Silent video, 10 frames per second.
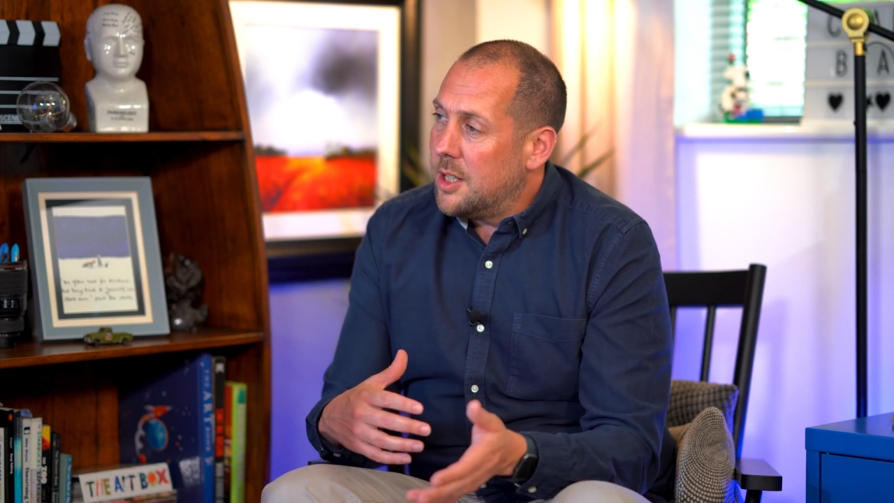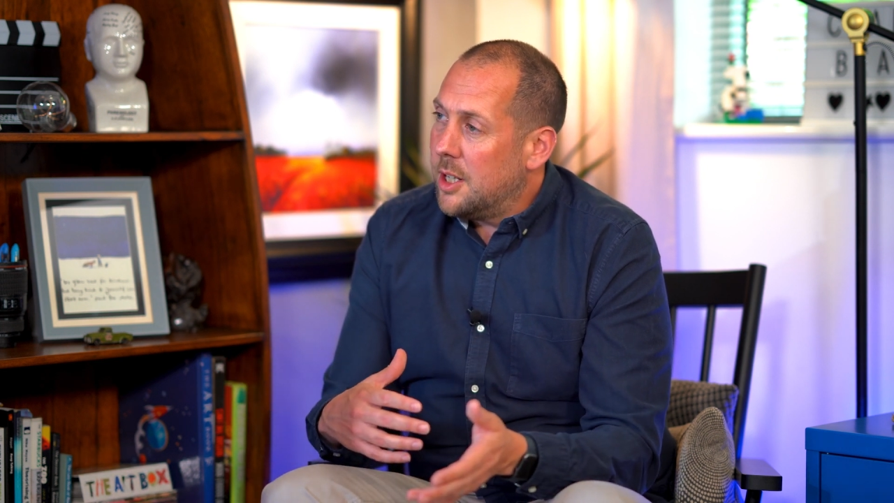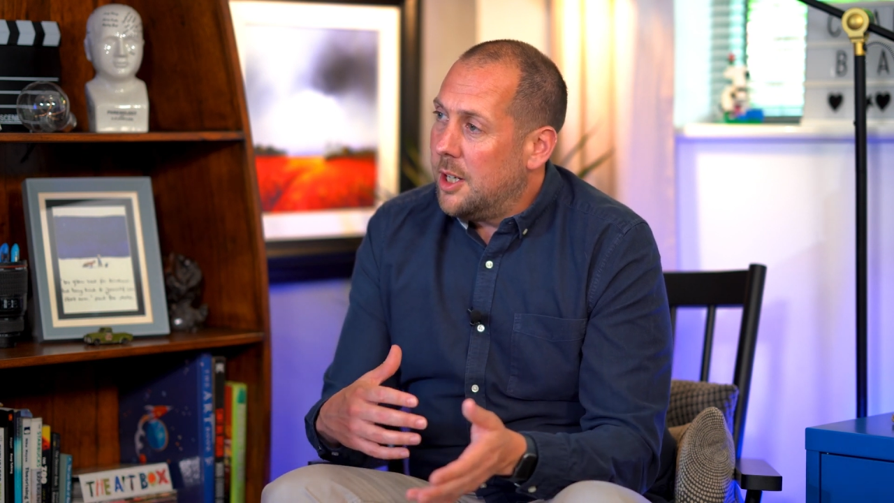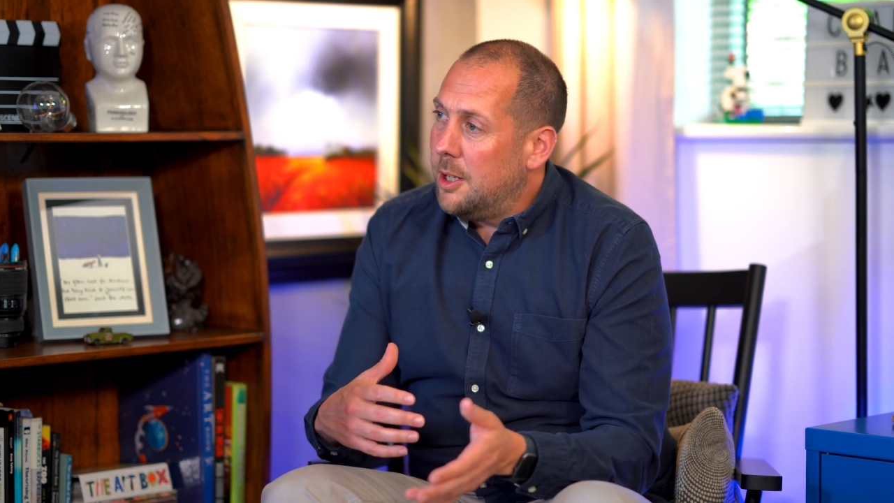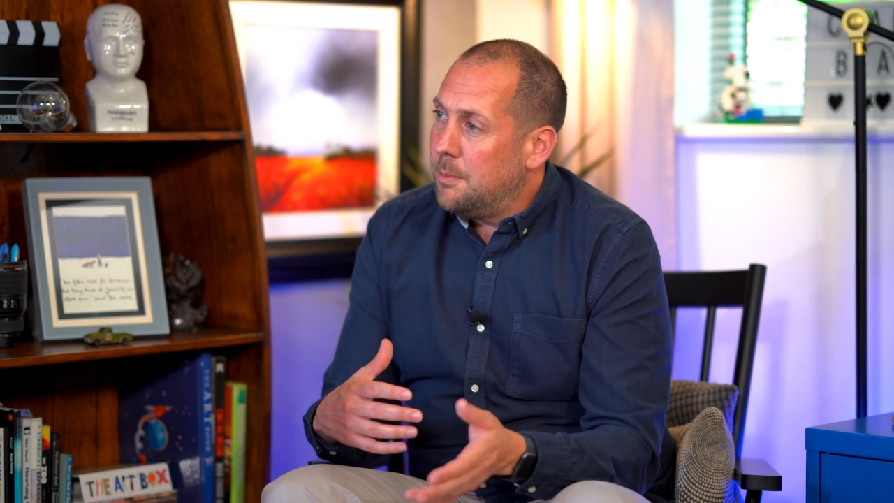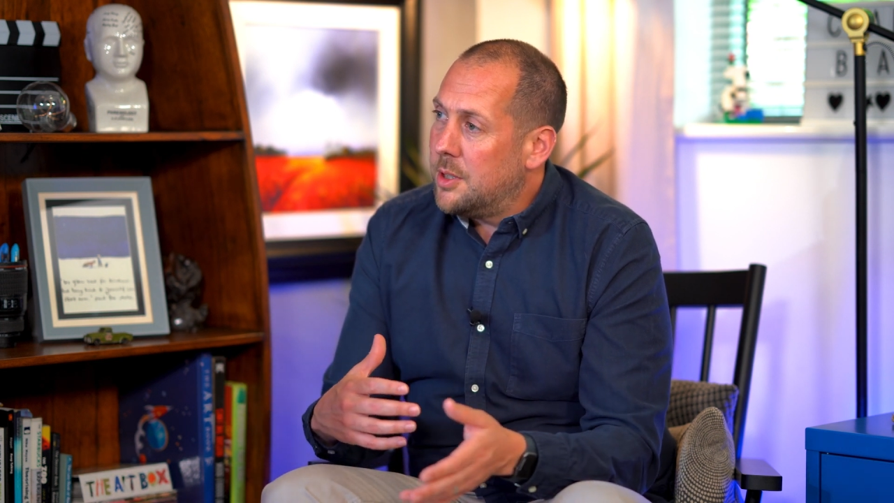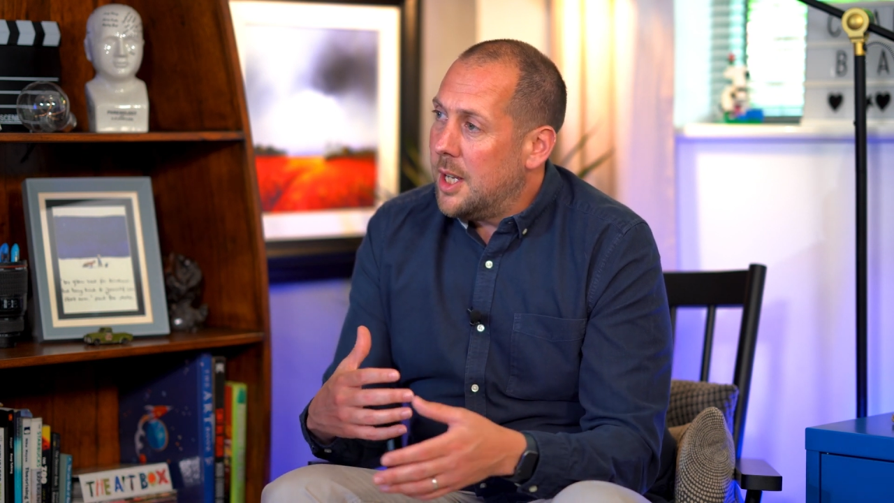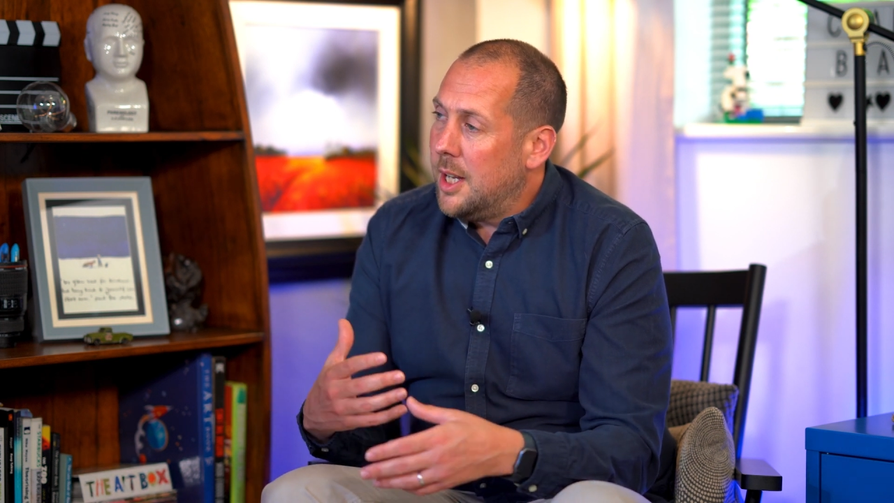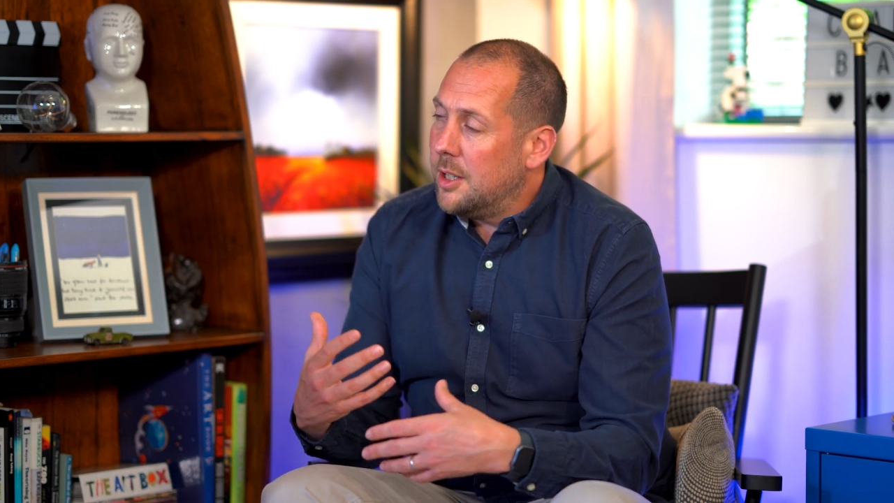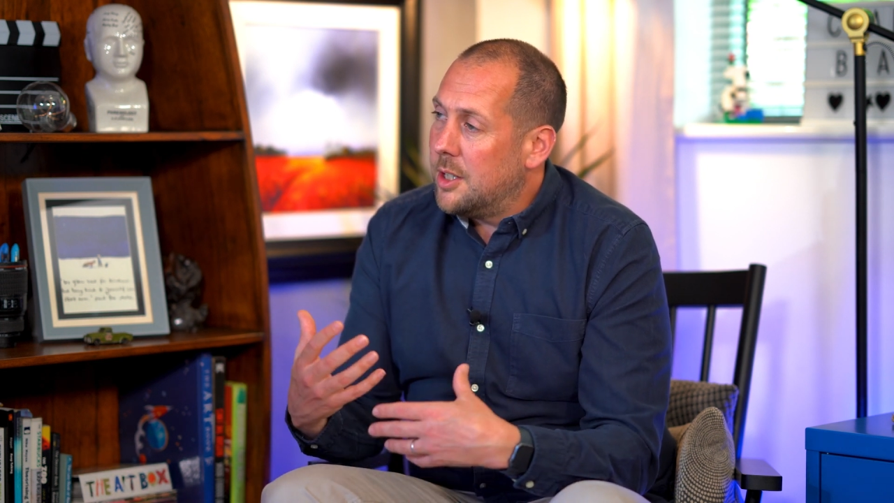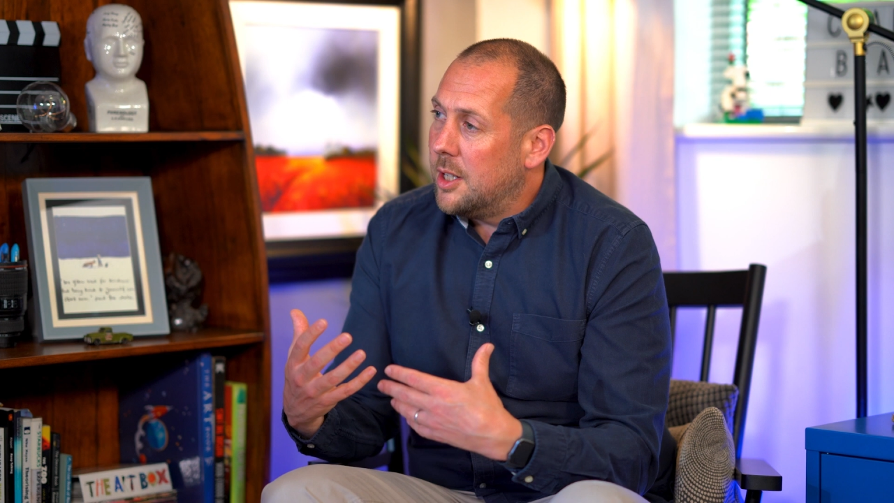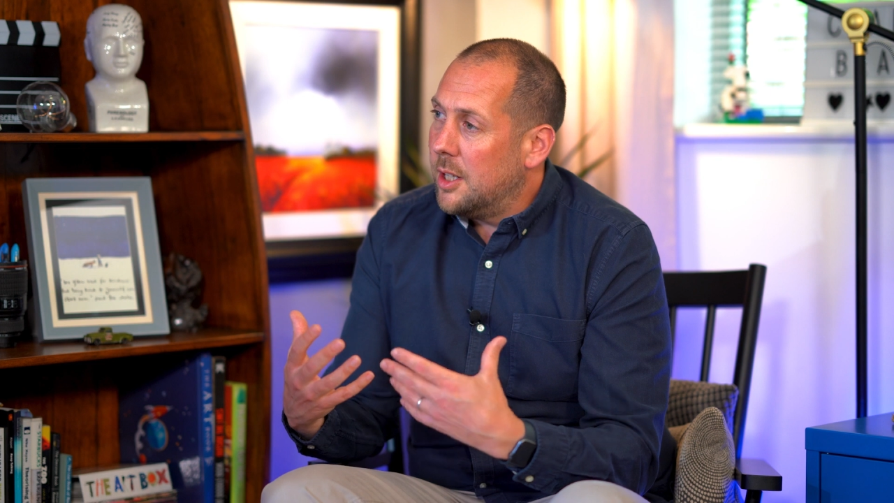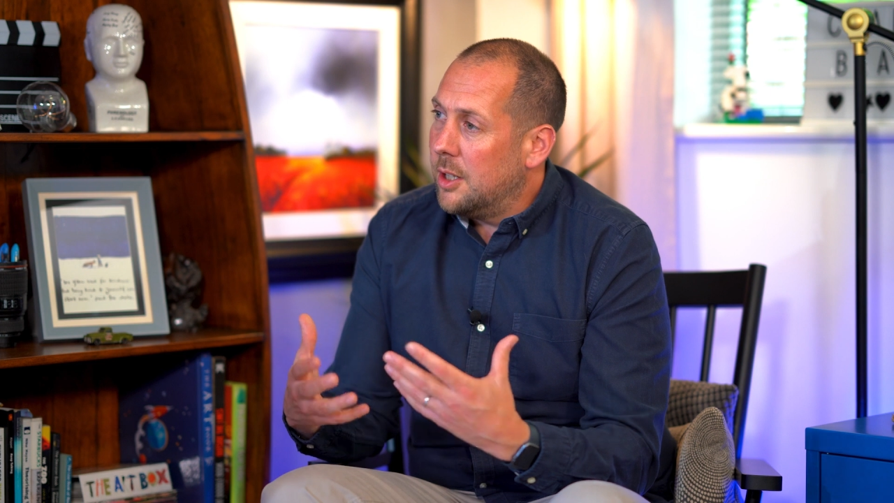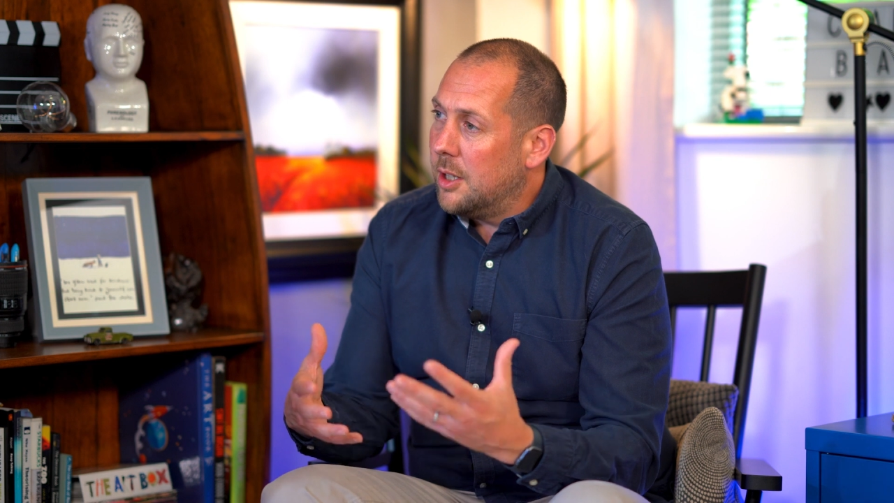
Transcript: types and to then